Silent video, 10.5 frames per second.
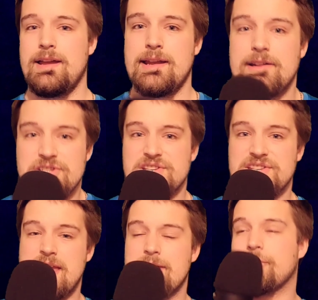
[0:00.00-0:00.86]
And I just
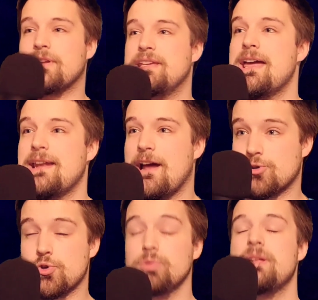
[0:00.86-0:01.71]
can't forget how
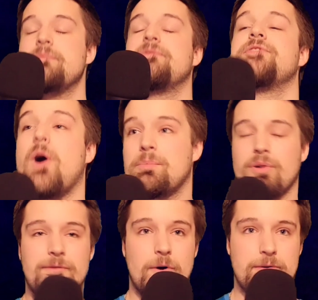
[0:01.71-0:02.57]
truly
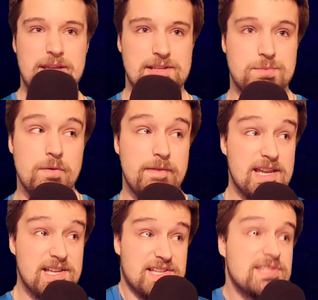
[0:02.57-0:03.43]
thought-provoking this movie
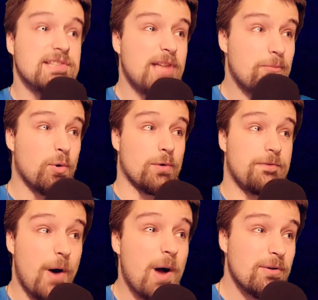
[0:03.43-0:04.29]
is. It's a lot more
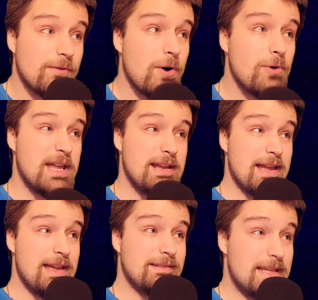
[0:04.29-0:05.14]
thought-provoking
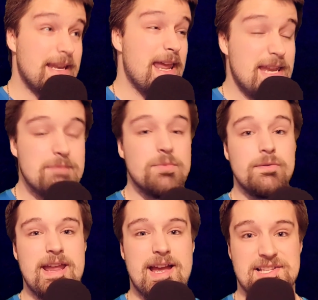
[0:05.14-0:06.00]
than any
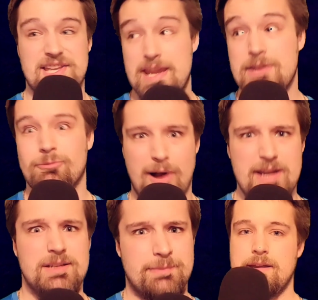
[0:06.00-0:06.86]
movie has any
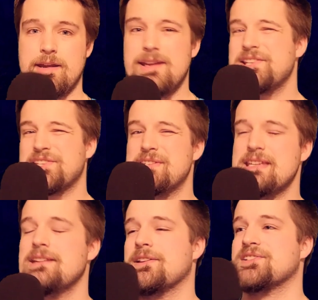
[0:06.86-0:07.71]
right to be. It is
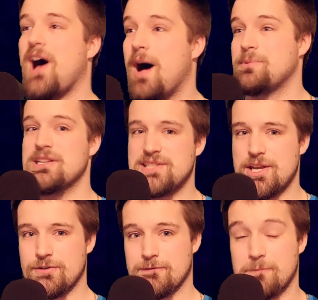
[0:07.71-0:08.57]
indeed a top
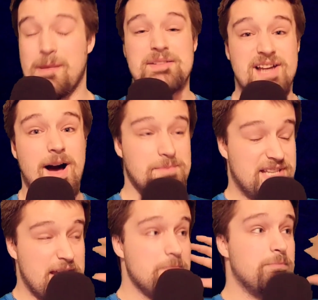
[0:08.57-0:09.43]
contender for my top
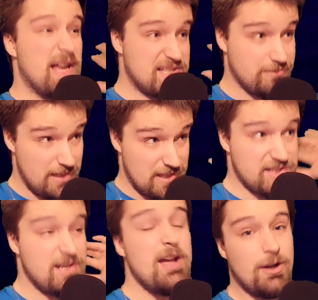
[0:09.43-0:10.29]
10 best
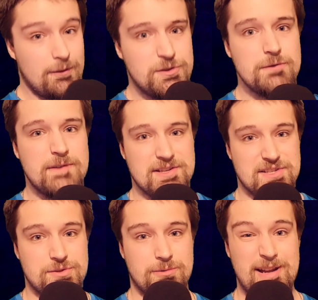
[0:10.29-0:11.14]
list of
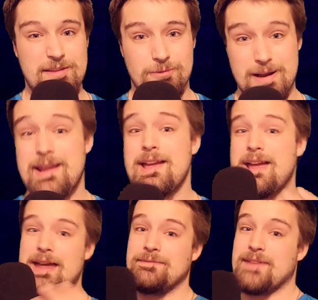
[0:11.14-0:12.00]
2023,
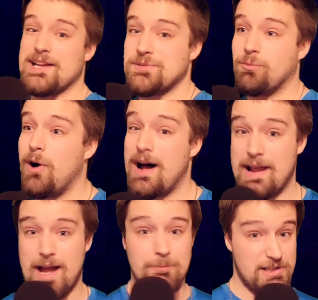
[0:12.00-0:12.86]
and that's why
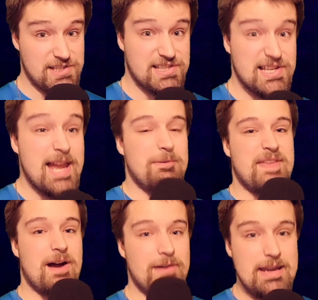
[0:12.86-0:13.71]
I'm gonna say
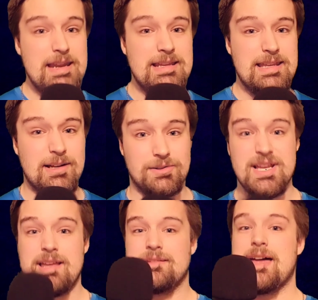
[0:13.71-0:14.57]
without any guilt
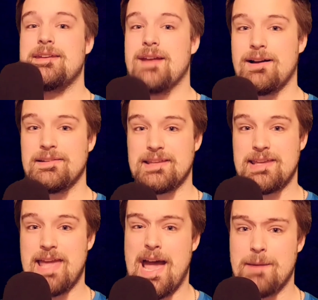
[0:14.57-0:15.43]
that Knock at the
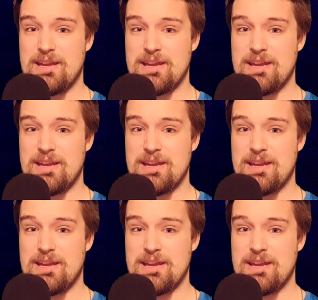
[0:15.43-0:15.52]
Cabin